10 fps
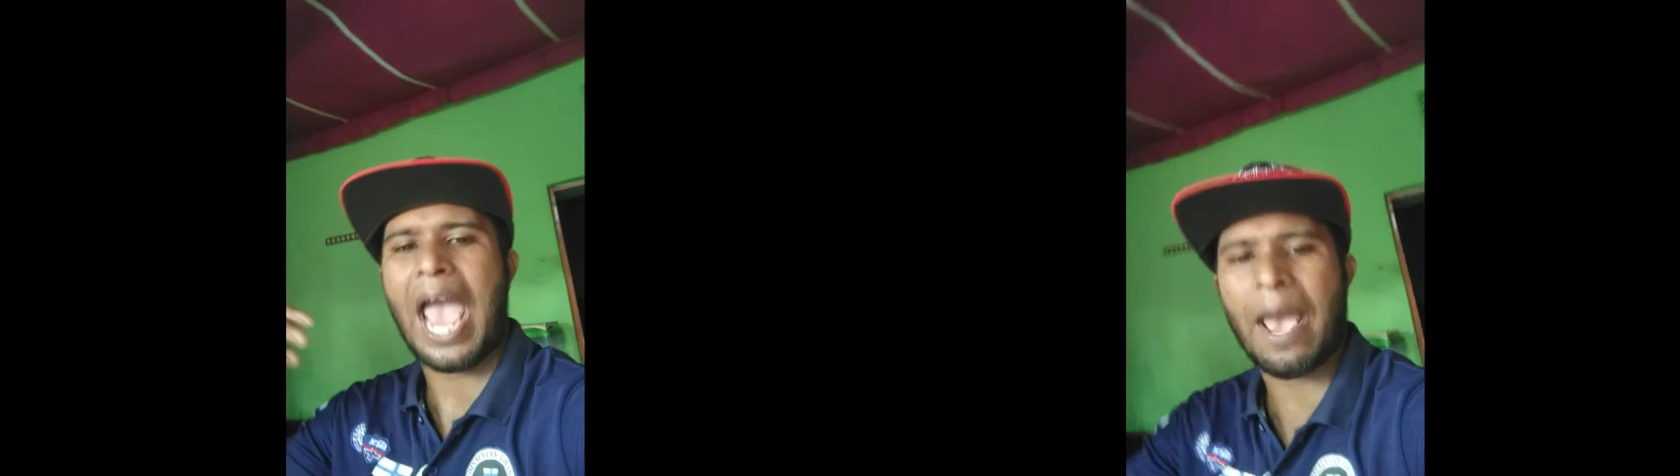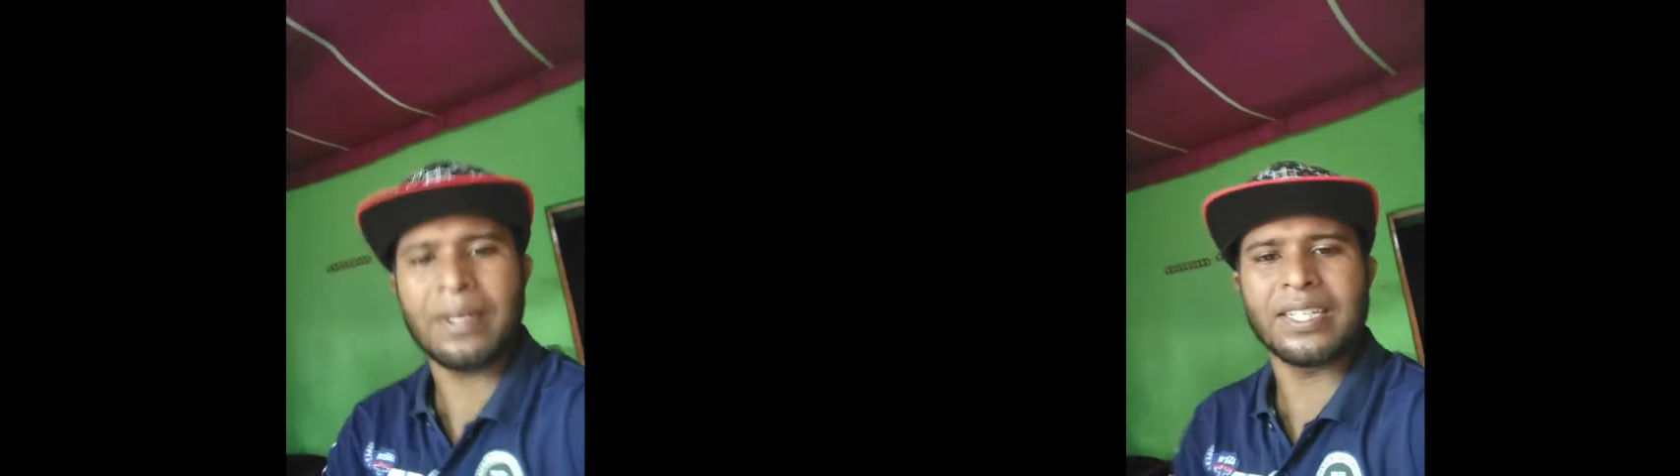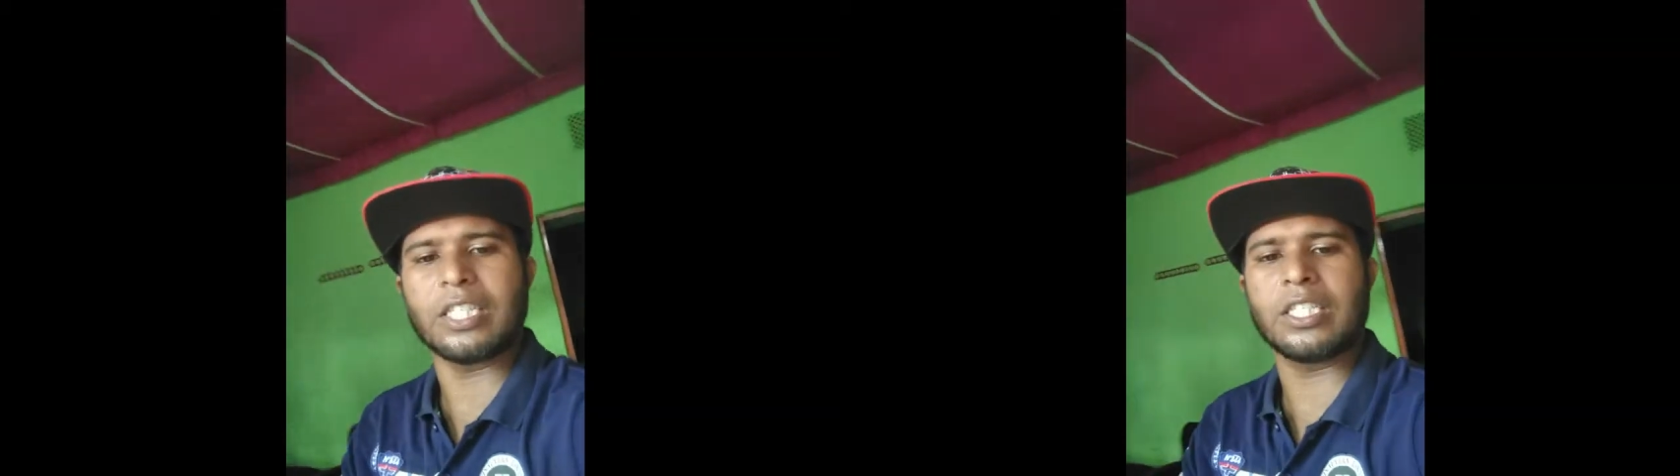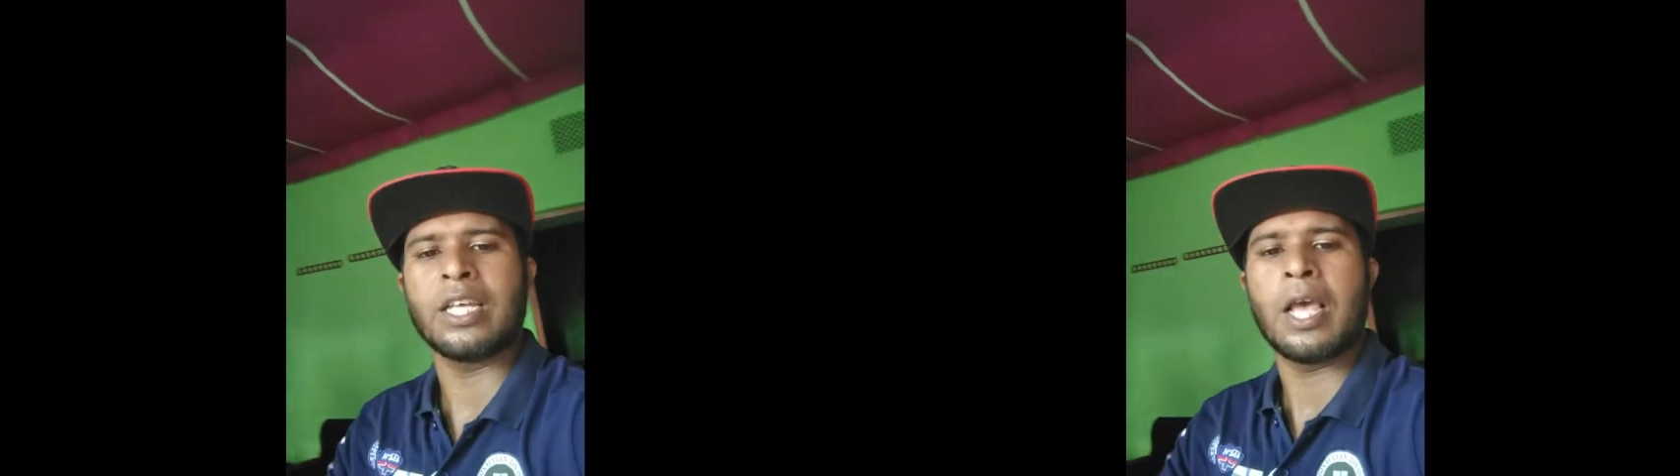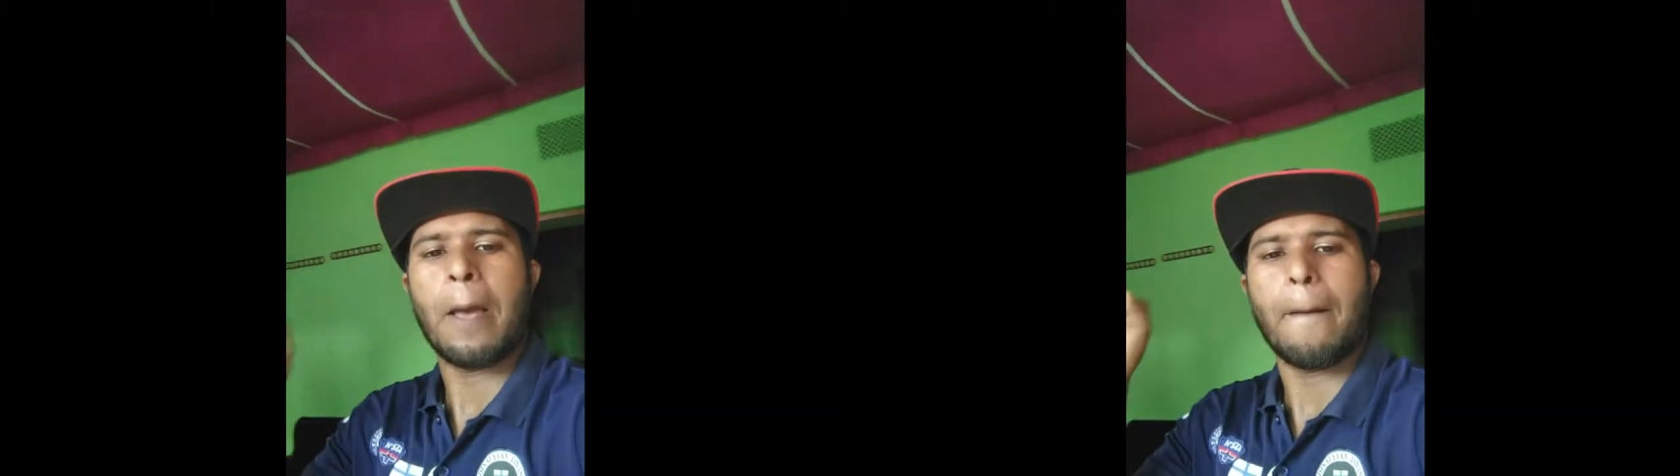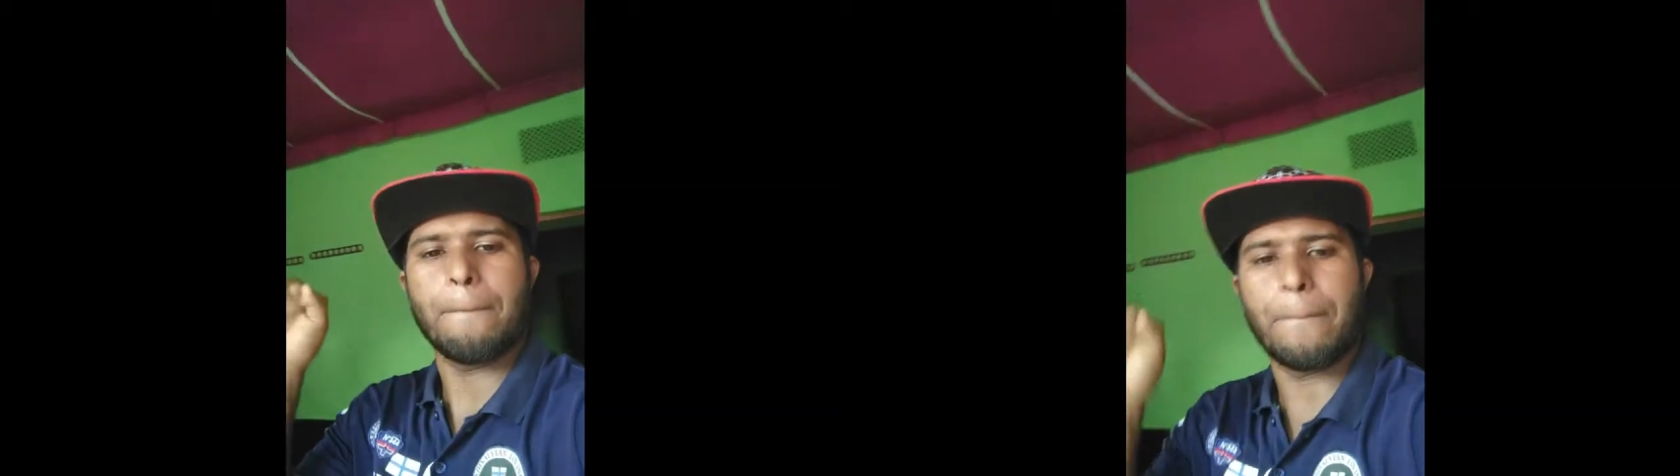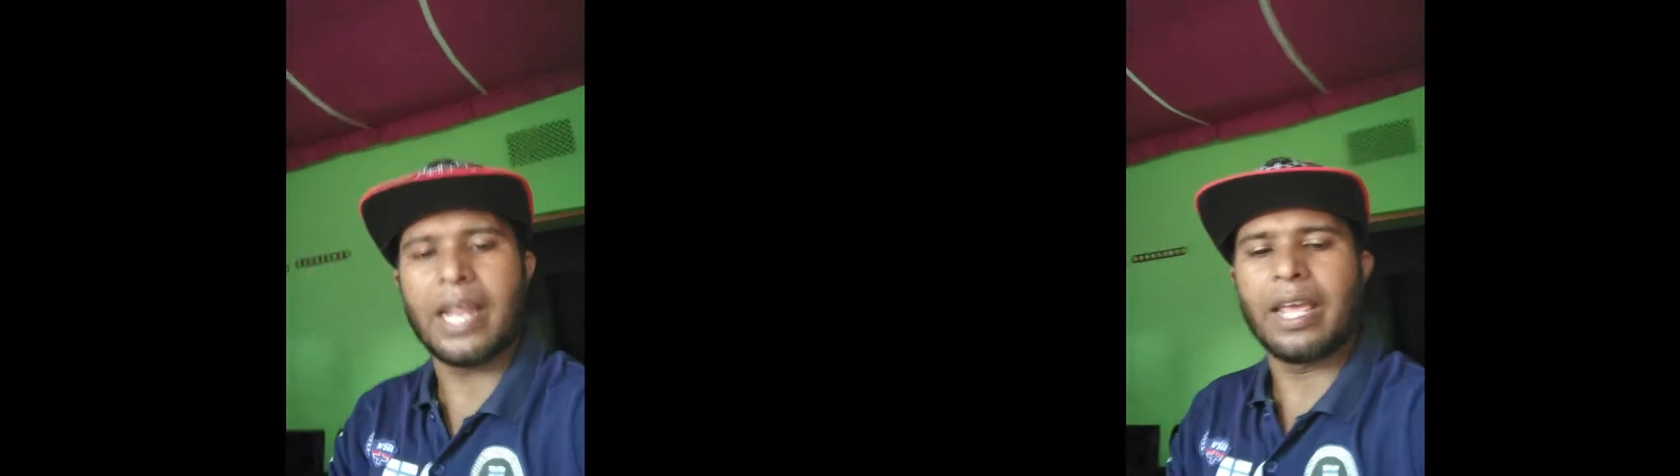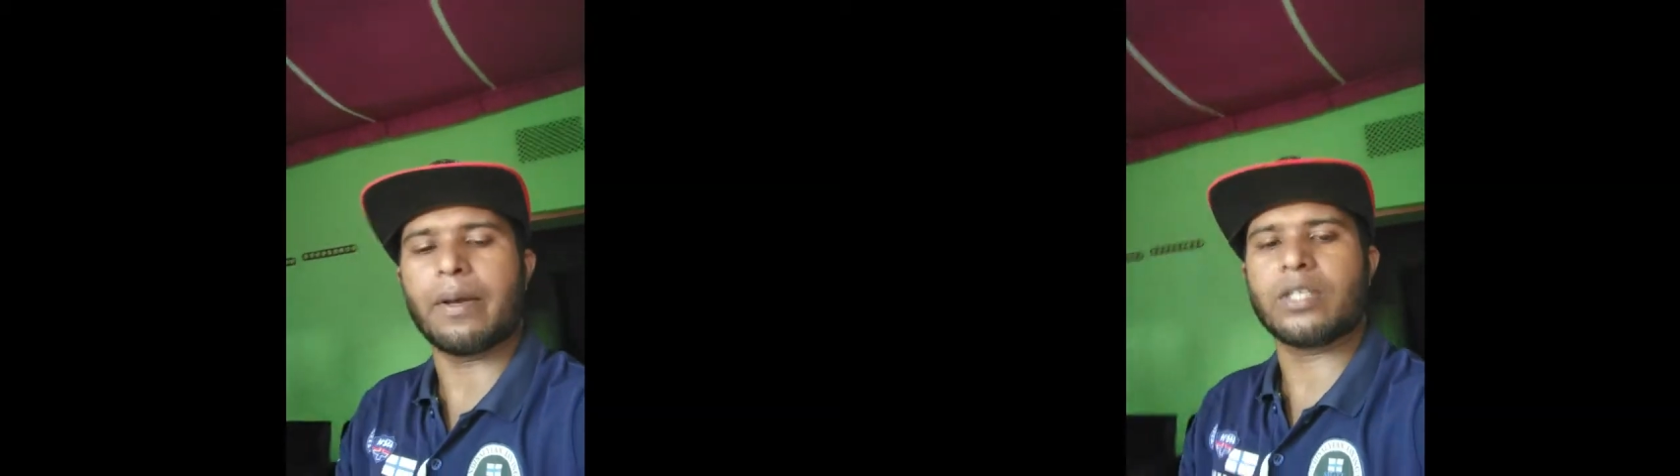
having this belief,